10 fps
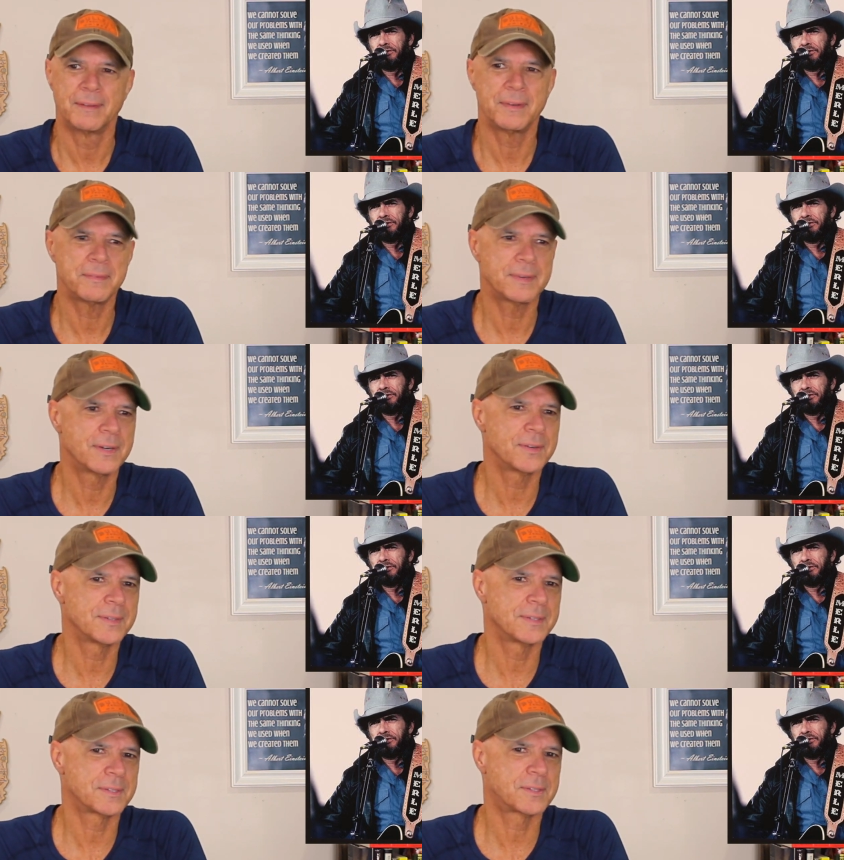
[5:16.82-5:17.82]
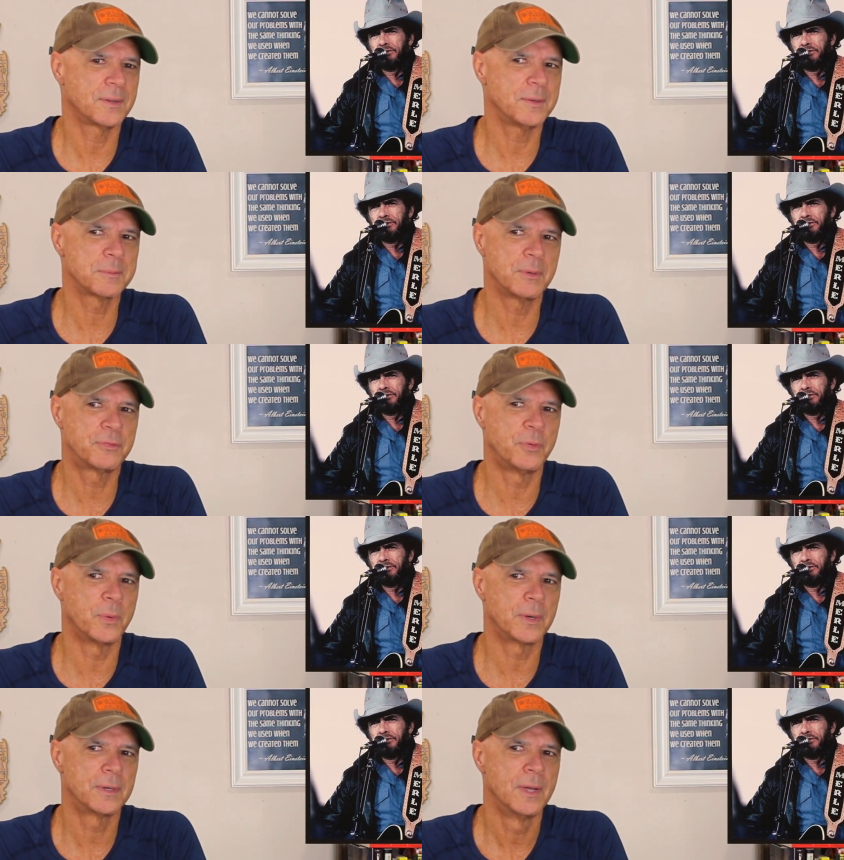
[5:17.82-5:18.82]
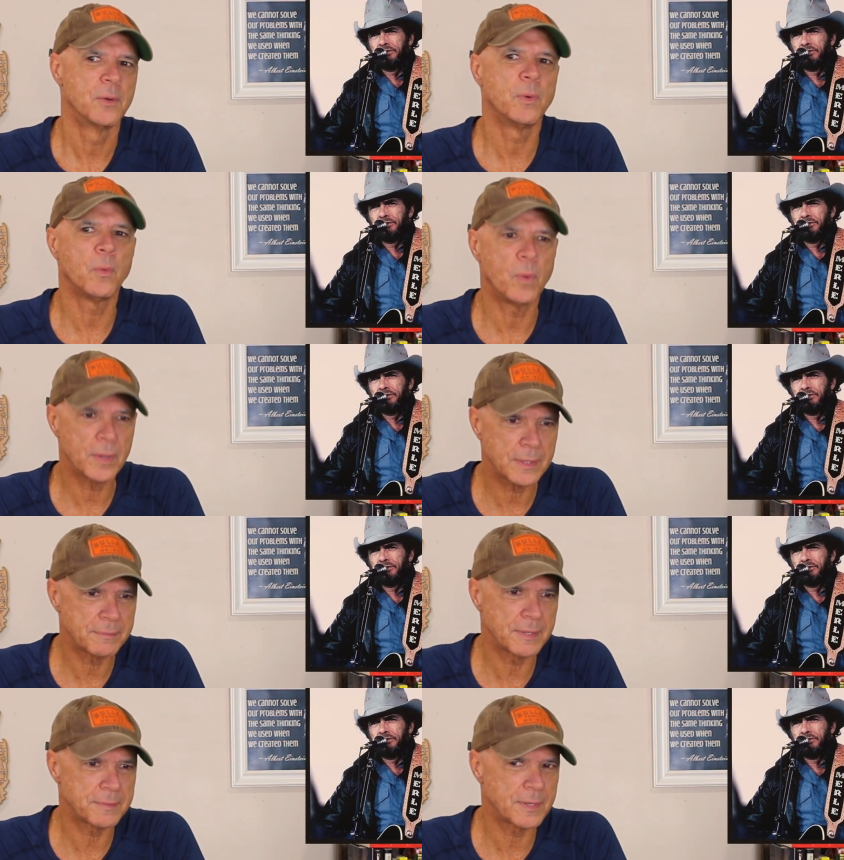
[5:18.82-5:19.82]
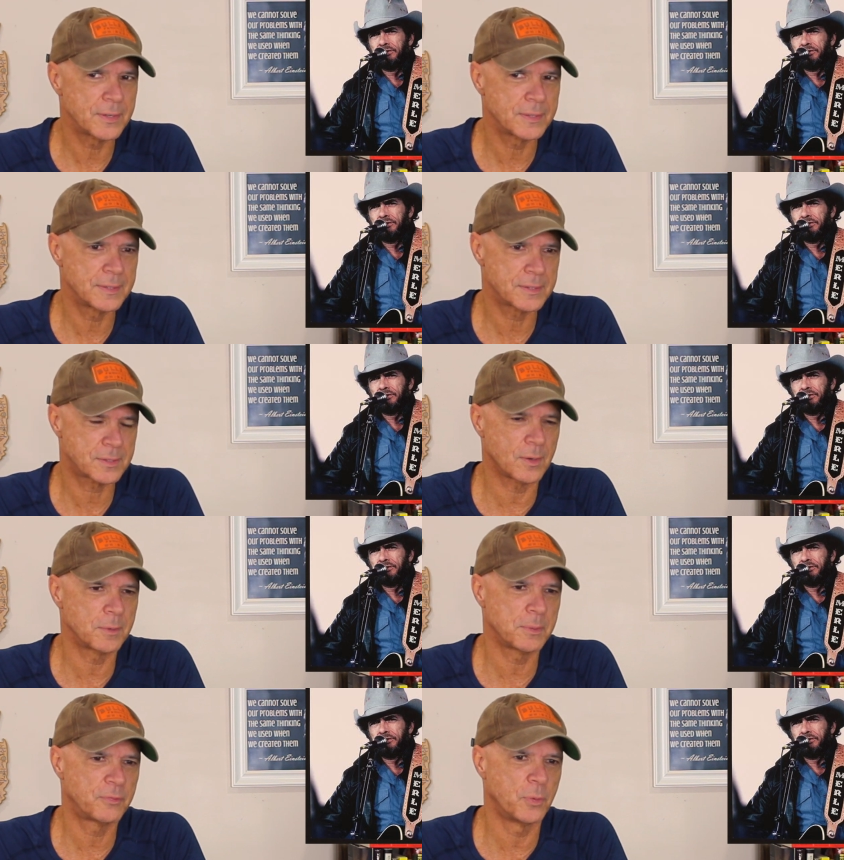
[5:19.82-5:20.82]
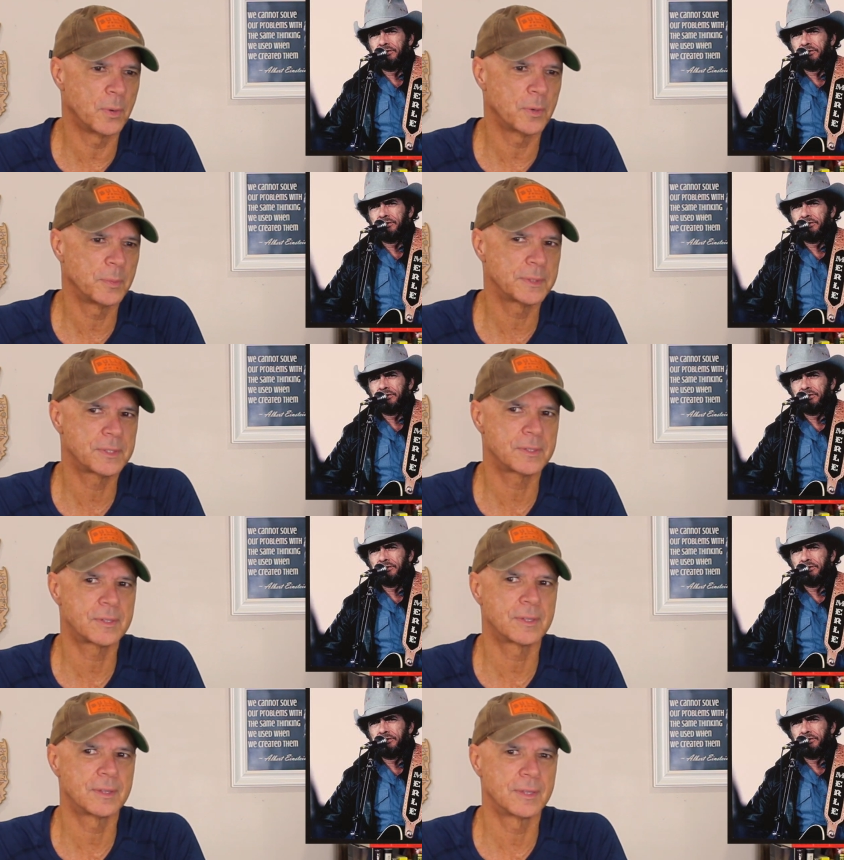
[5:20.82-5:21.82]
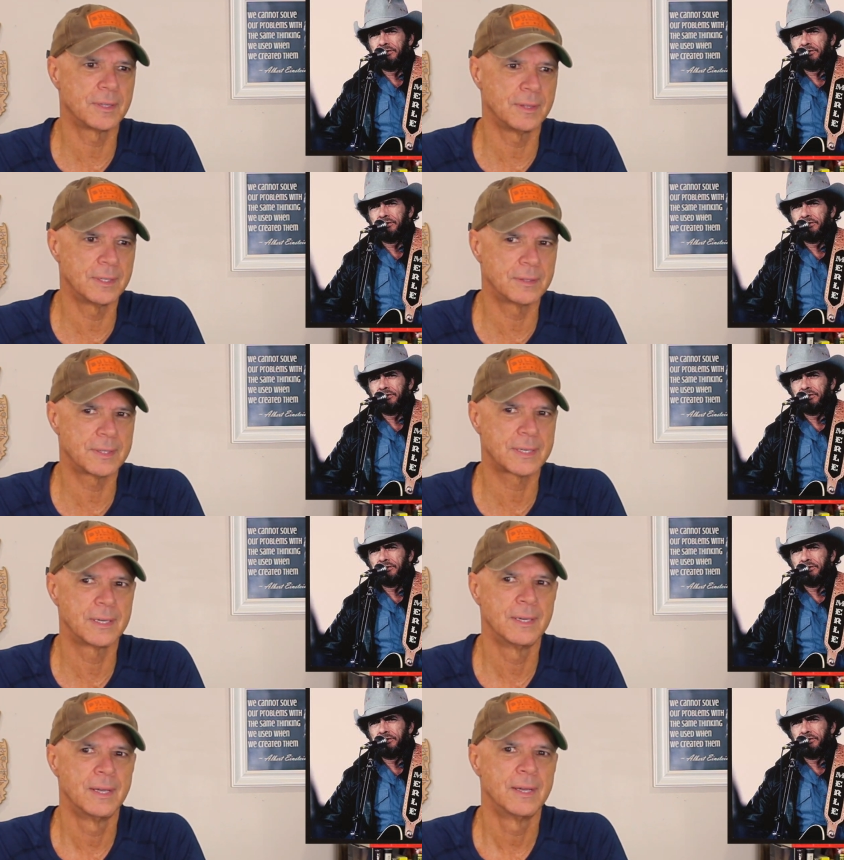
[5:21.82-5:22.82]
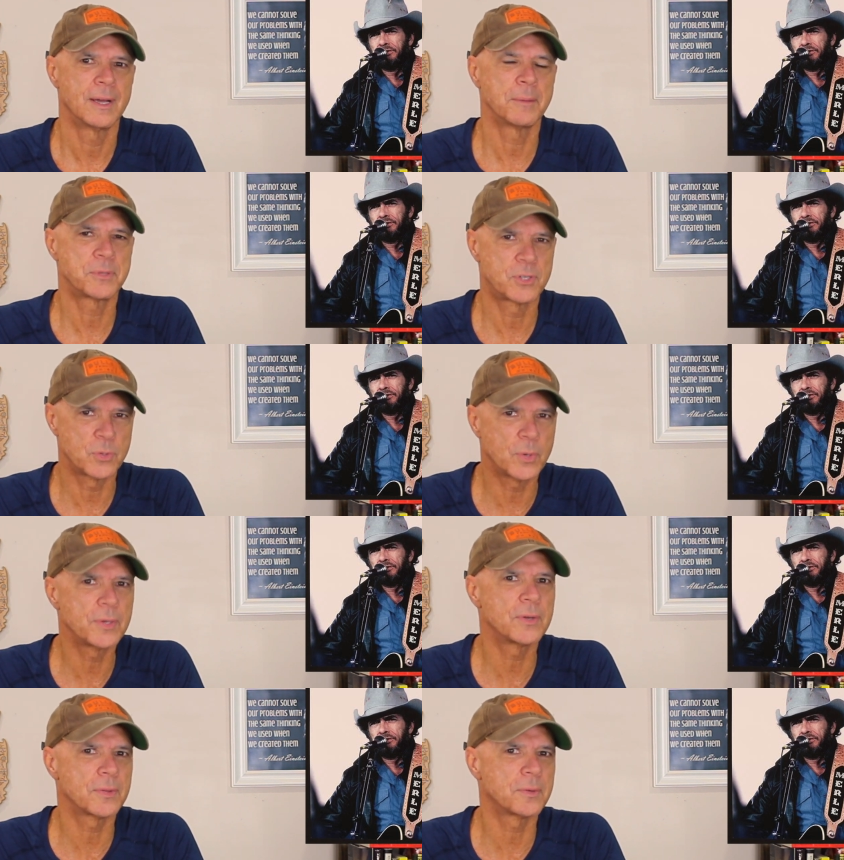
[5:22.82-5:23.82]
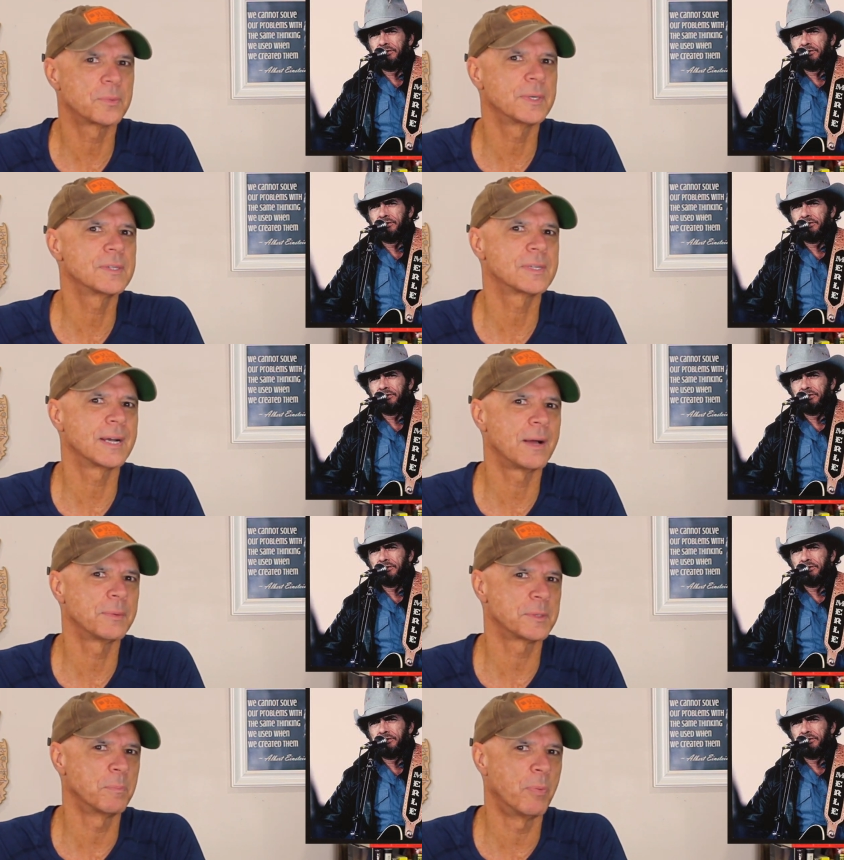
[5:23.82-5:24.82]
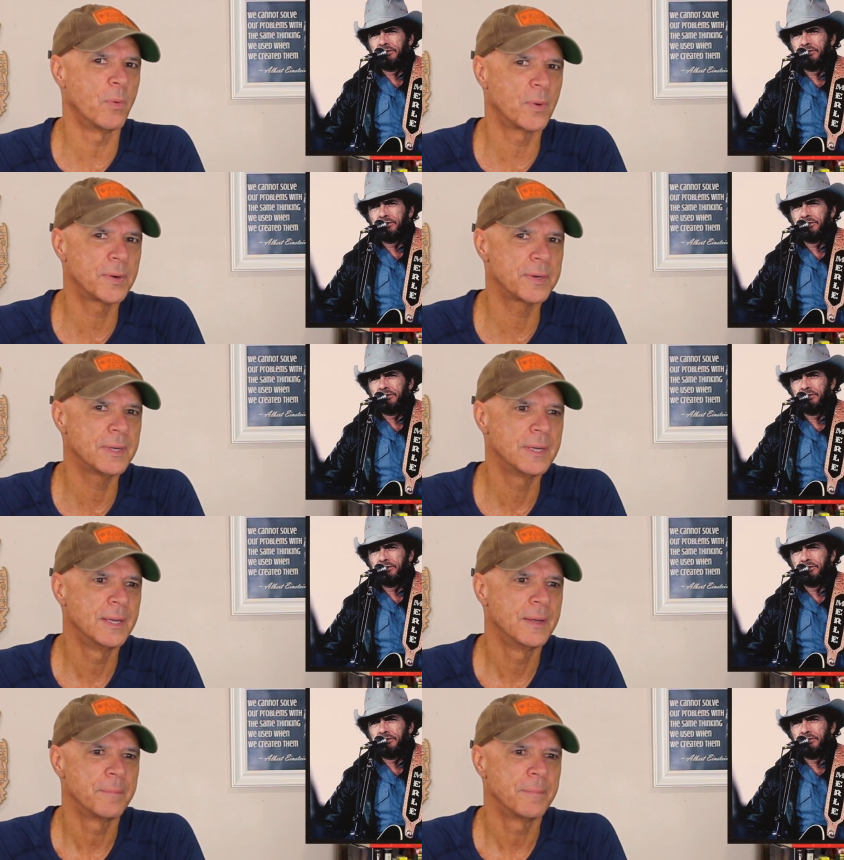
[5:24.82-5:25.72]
Speaker 1: I've never heard in a song before. Well, one I've never heard in a song before, which is the lyric, I'm sure you're the reason I was born.